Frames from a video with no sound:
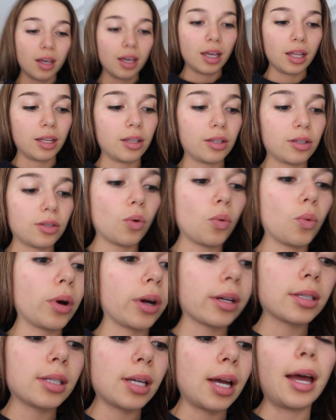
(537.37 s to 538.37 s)
It is
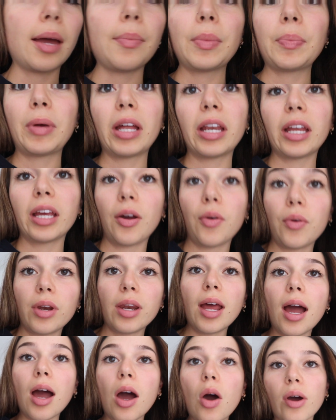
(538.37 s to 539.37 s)
work time. I'm heading out
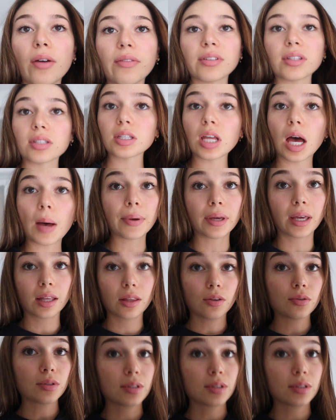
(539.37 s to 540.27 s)
now. I have to stop and get